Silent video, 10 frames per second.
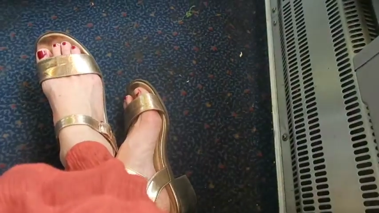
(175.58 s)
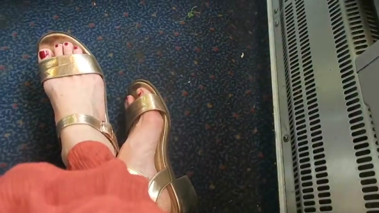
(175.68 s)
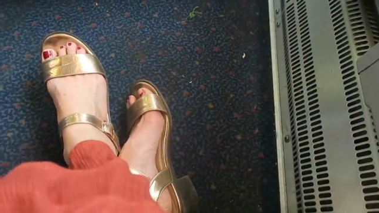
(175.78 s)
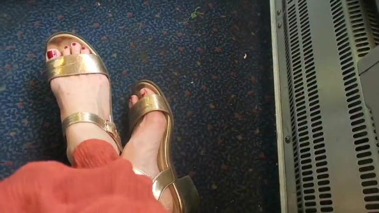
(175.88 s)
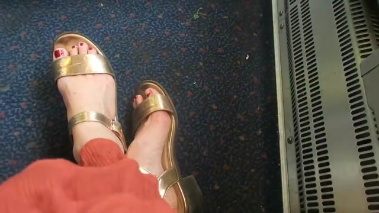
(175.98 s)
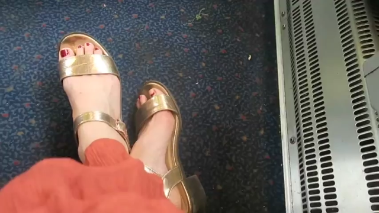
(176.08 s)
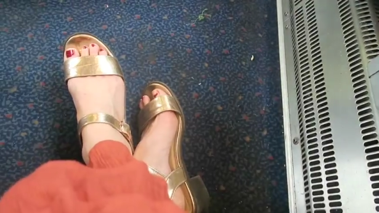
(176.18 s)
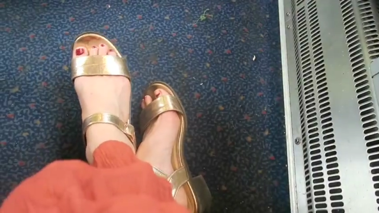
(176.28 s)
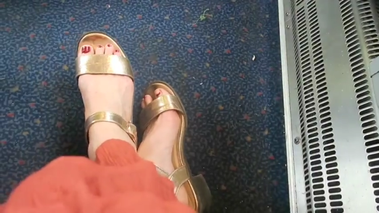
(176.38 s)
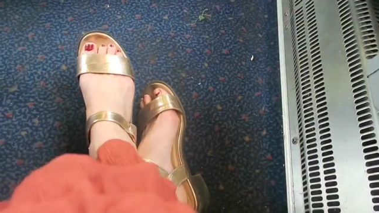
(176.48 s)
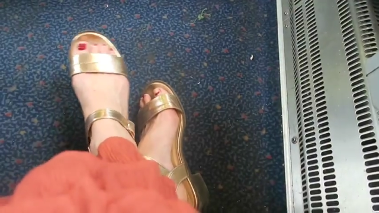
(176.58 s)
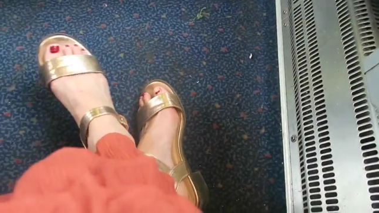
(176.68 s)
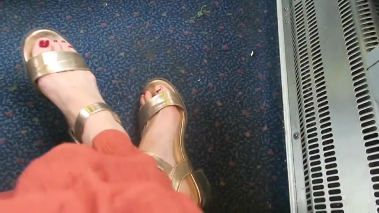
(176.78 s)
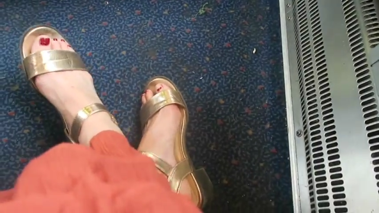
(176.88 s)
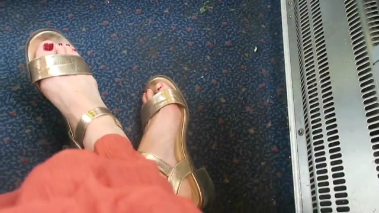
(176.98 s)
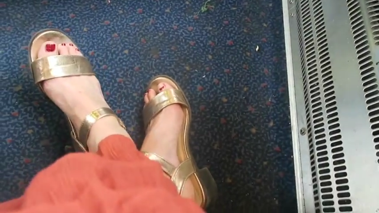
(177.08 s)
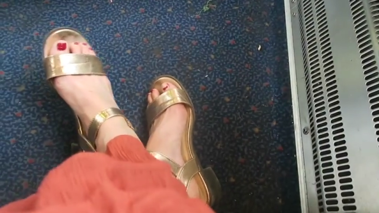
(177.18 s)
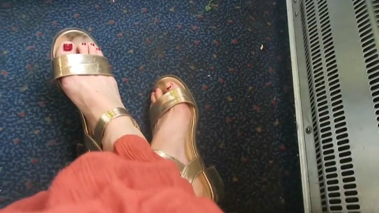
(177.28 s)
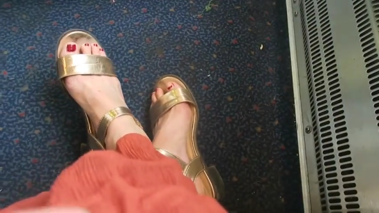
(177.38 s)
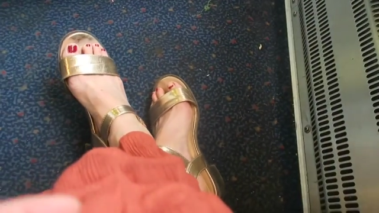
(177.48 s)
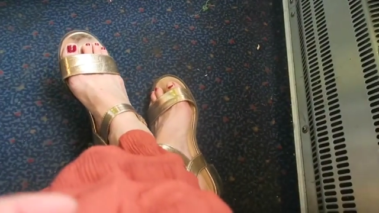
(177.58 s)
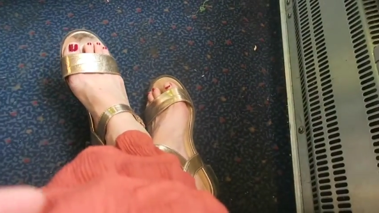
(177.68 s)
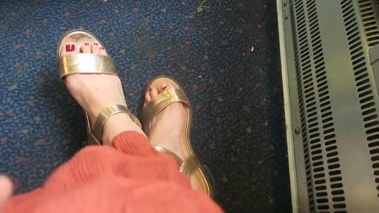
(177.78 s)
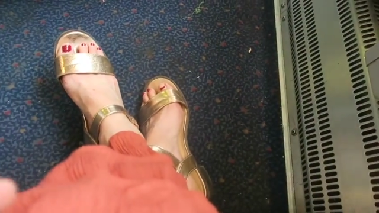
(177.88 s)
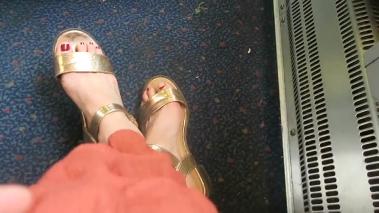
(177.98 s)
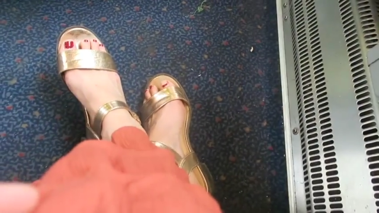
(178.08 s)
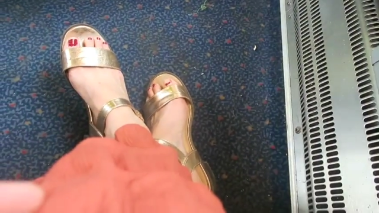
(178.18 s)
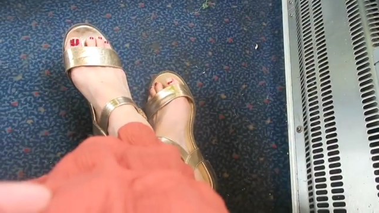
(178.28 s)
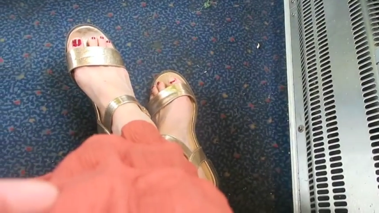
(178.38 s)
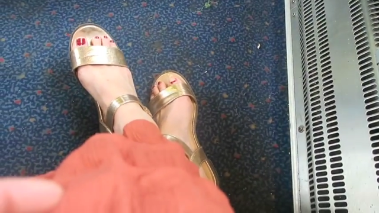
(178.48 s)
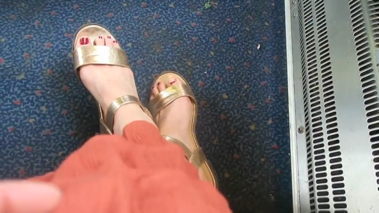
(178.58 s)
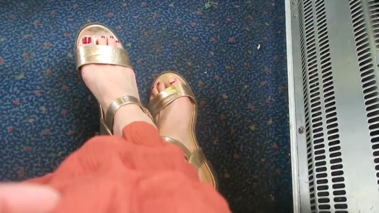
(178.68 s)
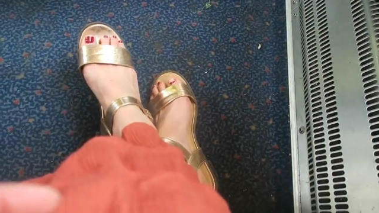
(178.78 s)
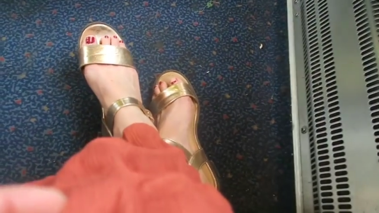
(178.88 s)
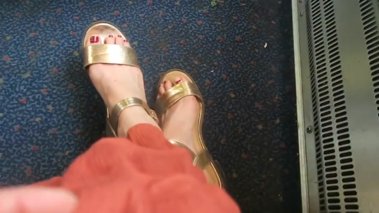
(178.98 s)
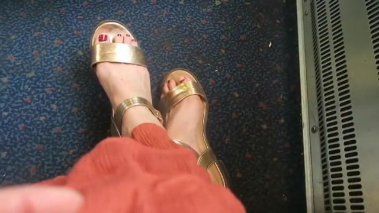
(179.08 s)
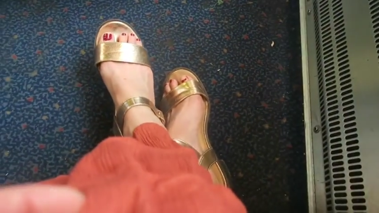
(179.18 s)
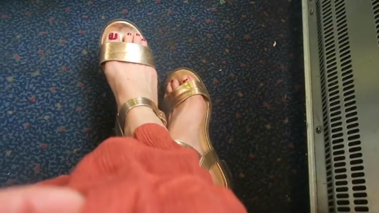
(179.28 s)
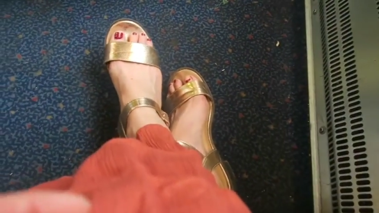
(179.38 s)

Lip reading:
Nobody's mouth can be seen.